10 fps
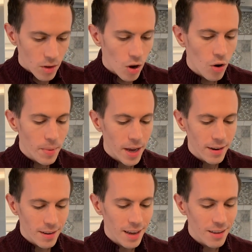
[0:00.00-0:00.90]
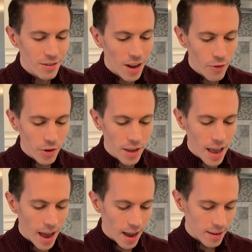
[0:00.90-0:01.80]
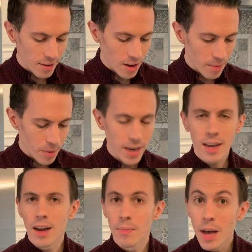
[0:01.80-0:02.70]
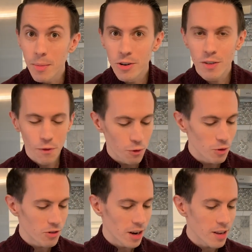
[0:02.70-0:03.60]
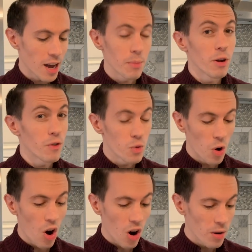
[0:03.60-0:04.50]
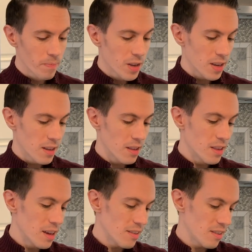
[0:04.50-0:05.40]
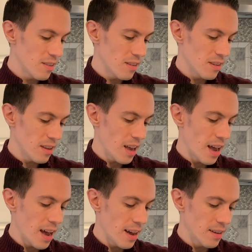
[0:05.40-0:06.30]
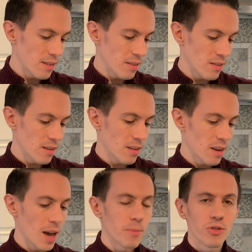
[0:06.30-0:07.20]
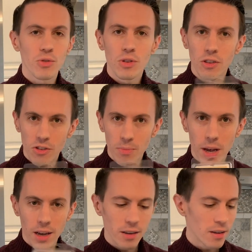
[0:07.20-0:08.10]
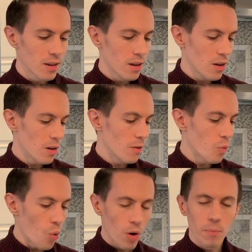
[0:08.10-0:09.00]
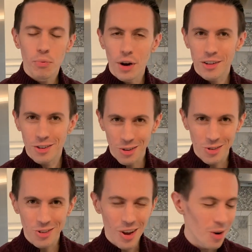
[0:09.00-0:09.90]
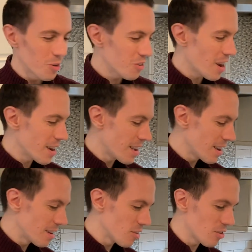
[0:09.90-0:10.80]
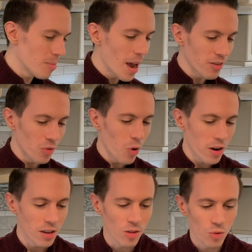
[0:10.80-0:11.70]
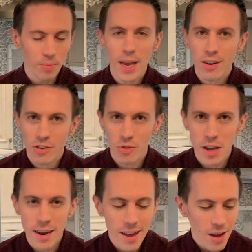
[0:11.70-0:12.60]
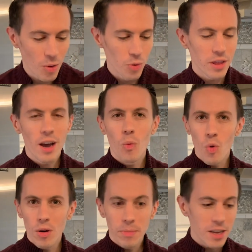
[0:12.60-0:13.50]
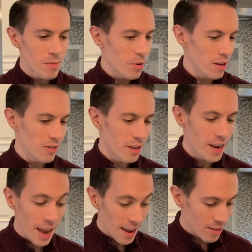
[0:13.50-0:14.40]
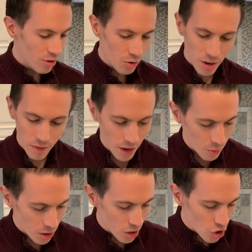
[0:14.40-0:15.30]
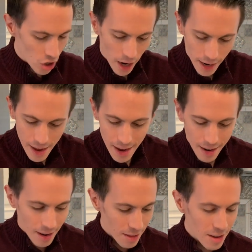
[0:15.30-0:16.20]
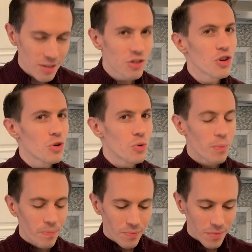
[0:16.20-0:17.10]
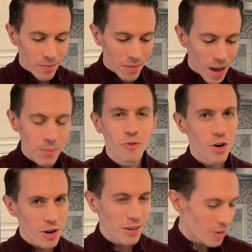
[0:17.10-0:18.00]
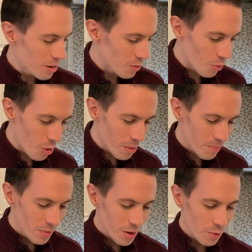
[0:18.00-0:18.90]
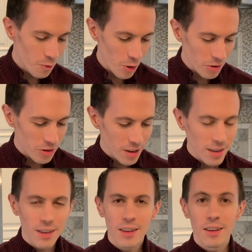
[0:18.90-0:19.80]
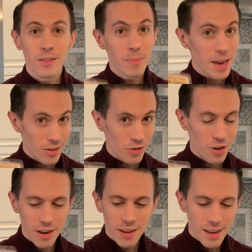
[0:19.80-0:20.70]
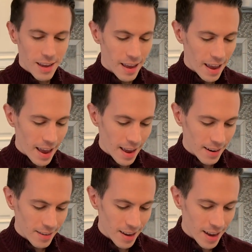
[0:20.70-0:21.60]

Oh man, yeah, this definitely has, again, I'm not much of a food scent guy, but if you are, this has absolutely the smell of warm pretzel dough, which I can just imagine walking through Main Street with that warm Mickey pretzel in hand, so give that one a shot. Now these two, I'm very excited for. First is Main Street, and